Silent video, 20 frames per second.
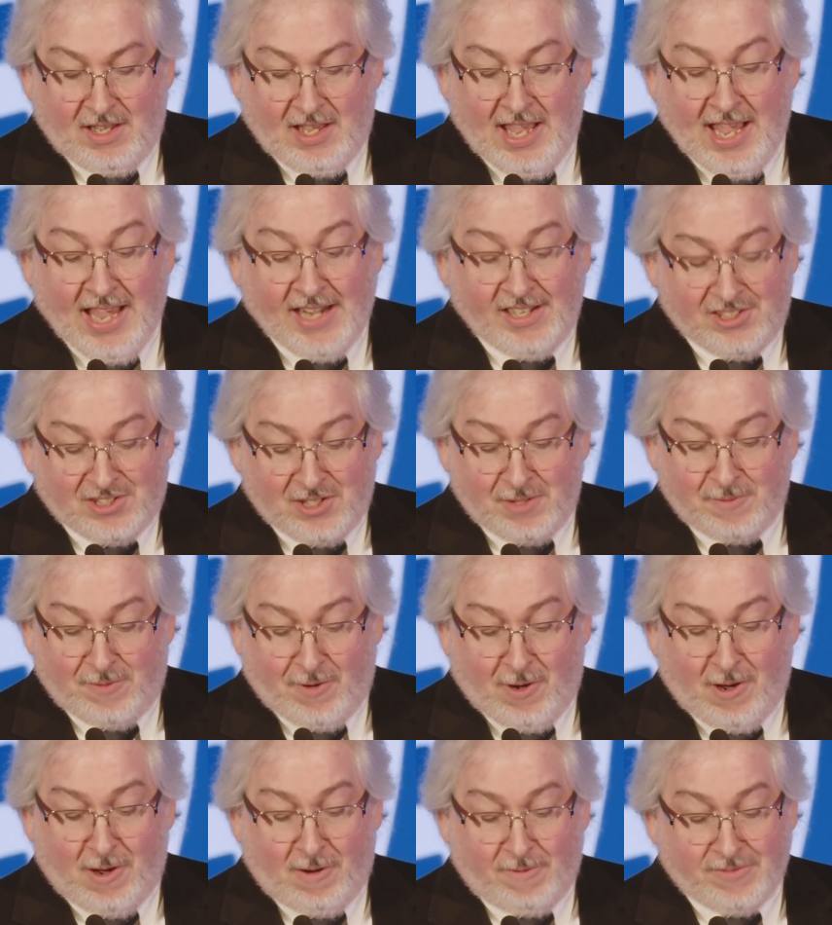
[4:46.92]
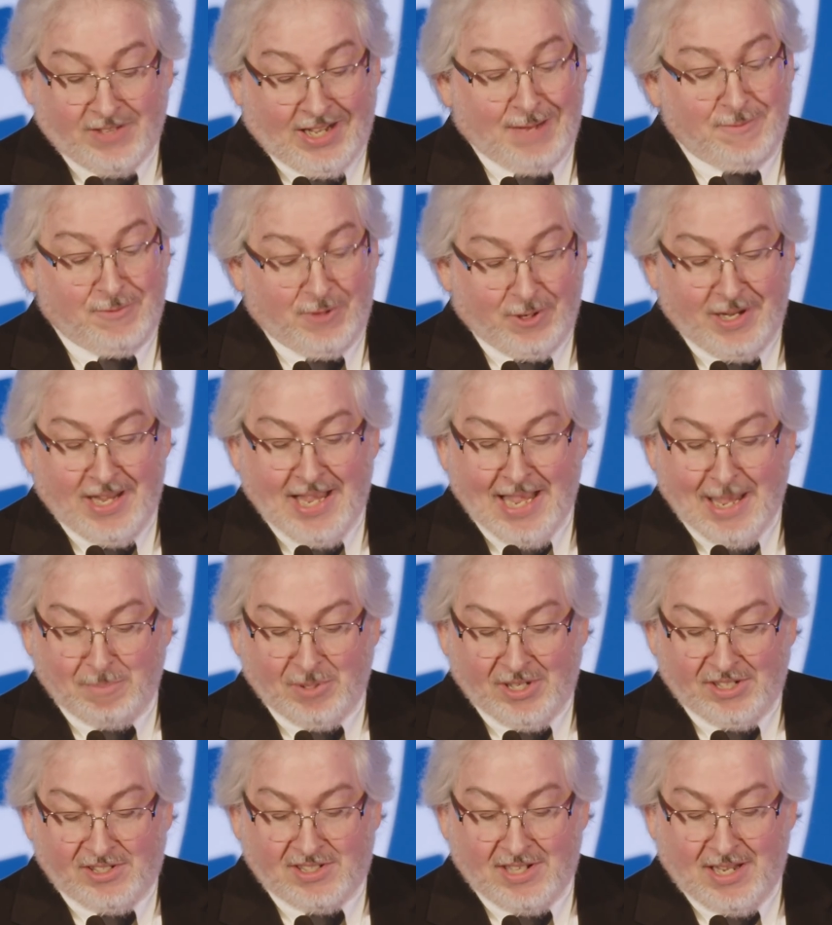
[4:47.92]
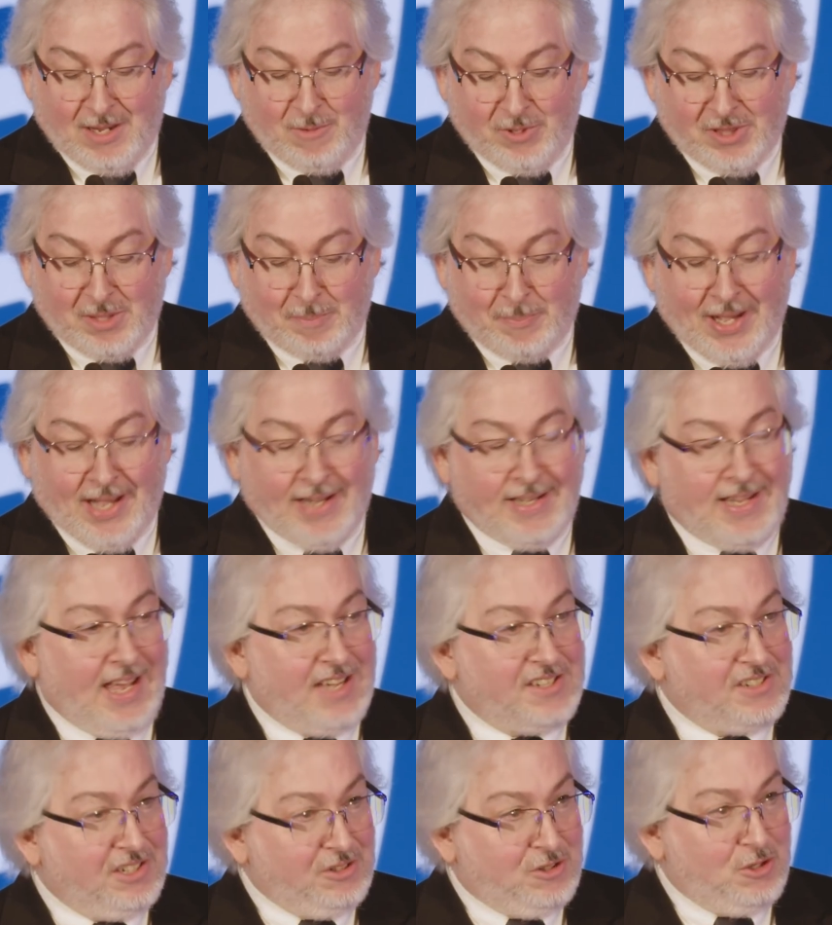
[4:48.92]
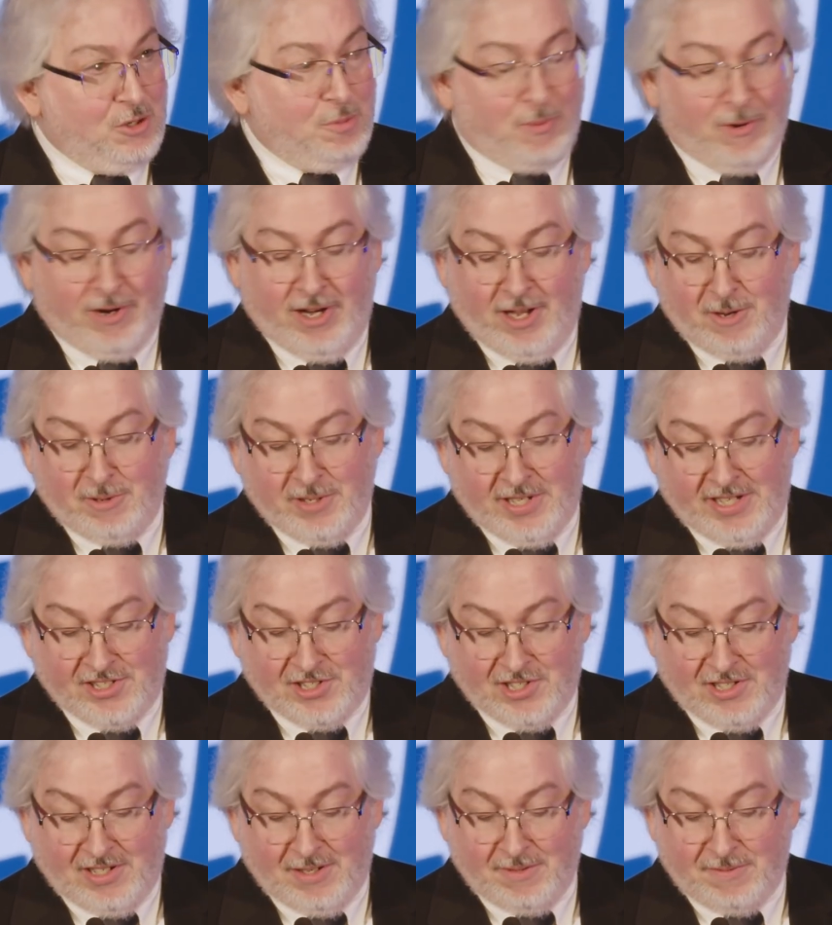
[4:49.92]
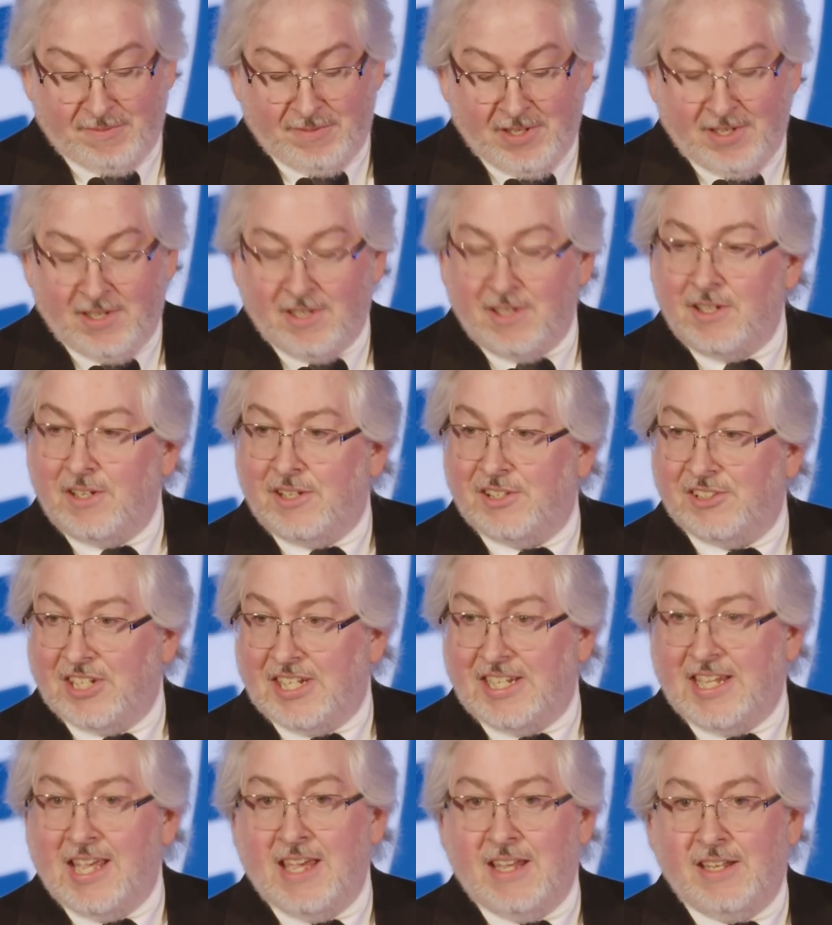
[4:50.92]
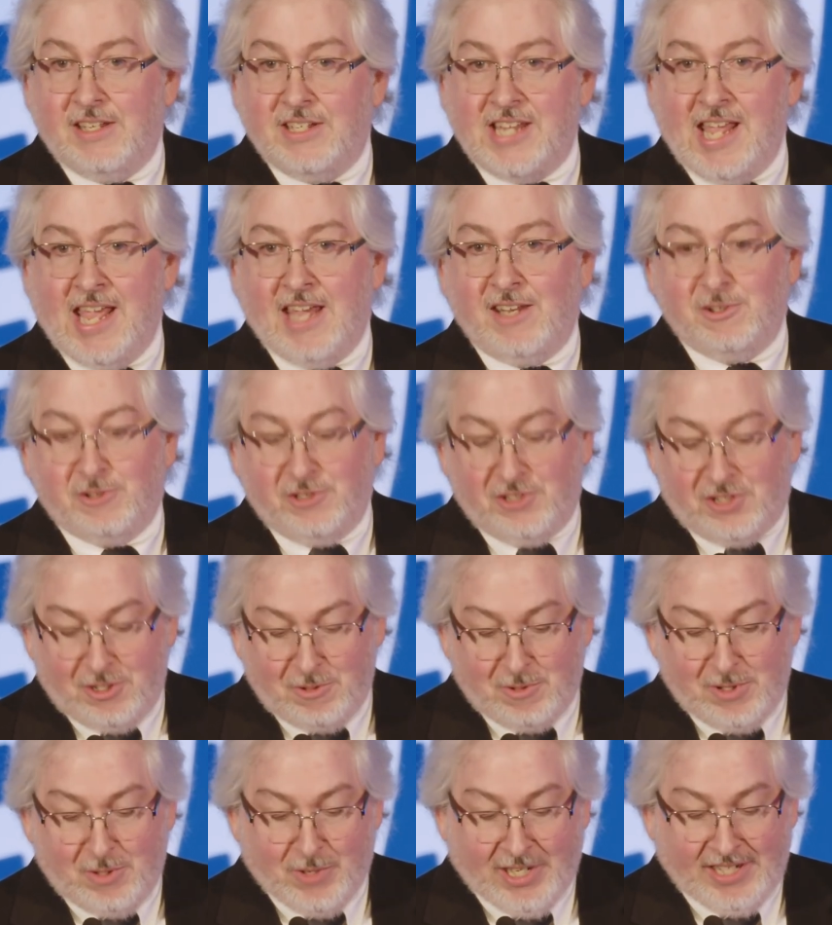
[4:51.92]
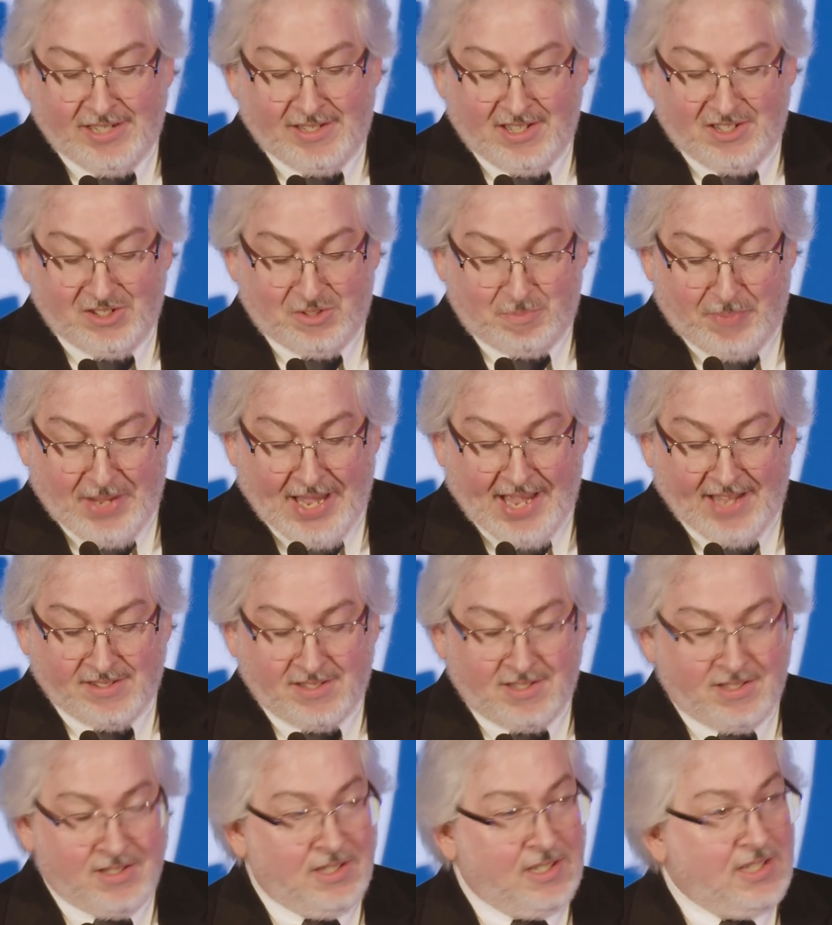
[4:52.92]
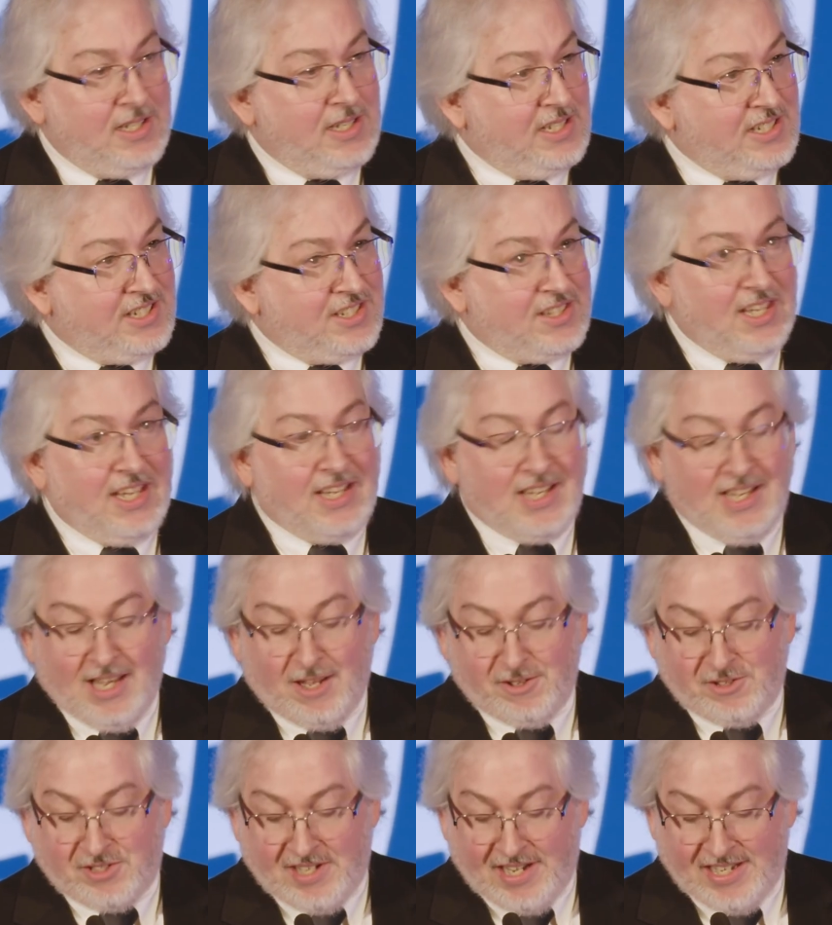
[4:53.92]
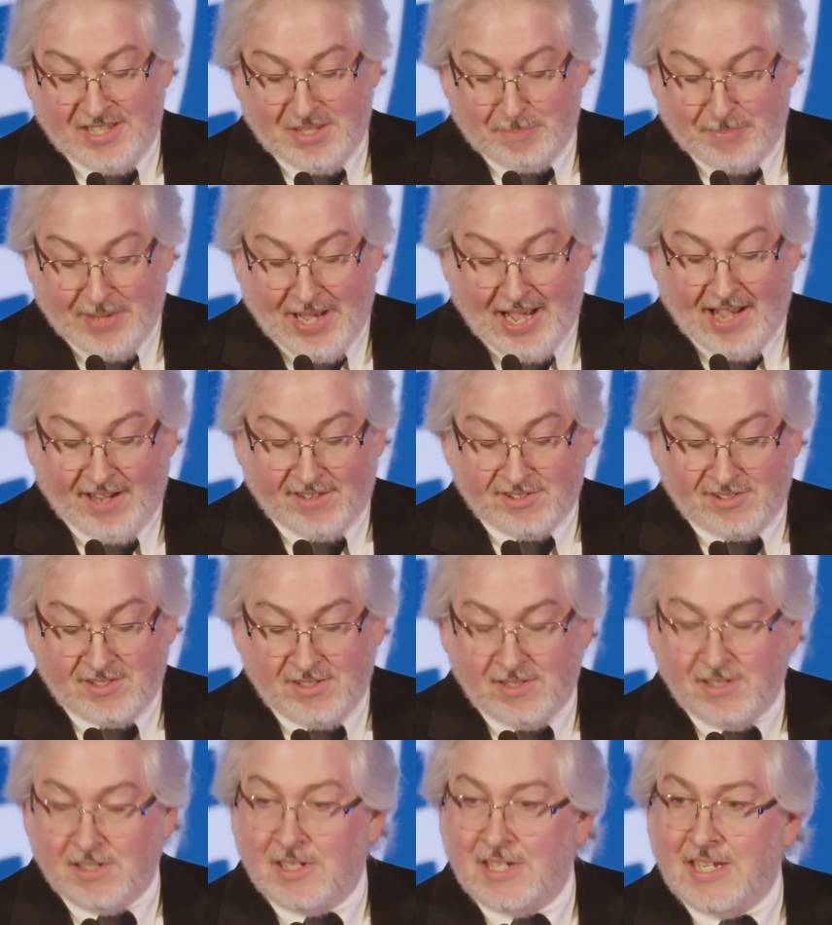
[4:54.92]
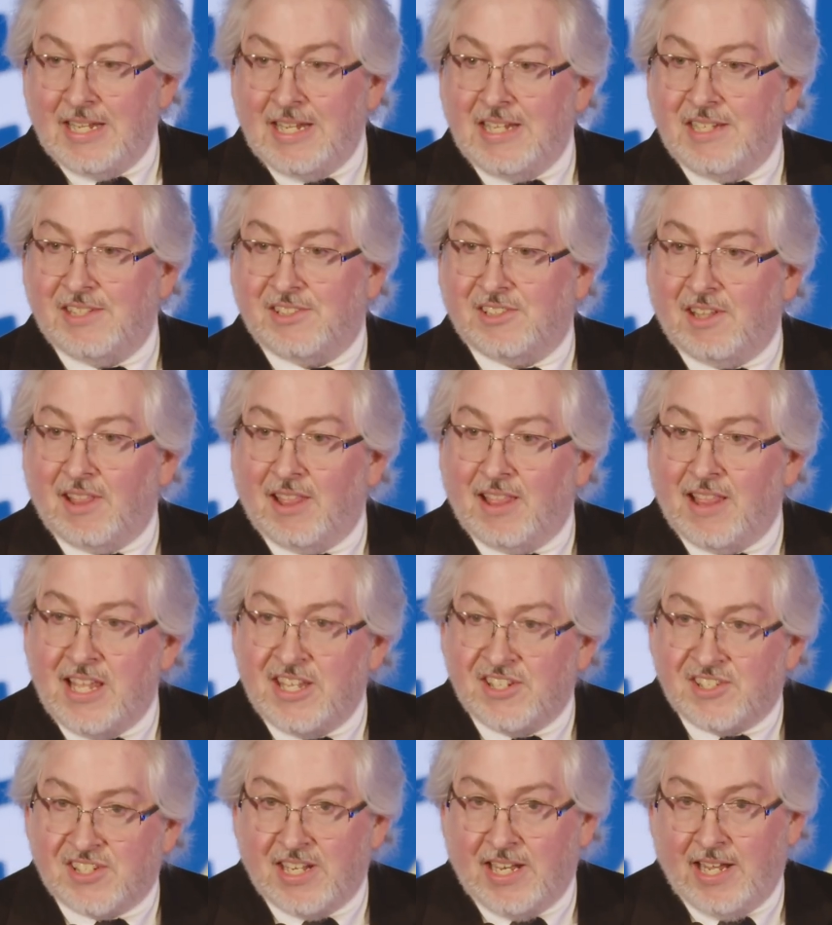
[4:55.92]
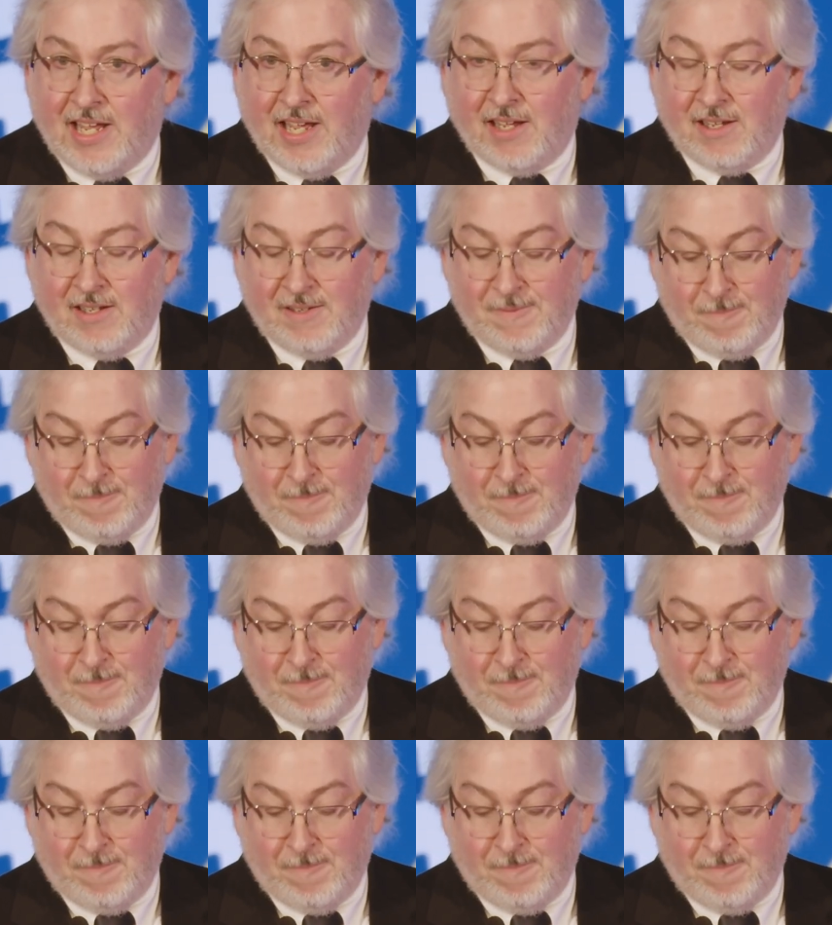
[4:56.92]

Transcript: and is involved, I'm very happy to say, with the Podcasting 2.0 initiative. Because again, Daniel is doing what he does best. He's thinking outside the box, he's listening,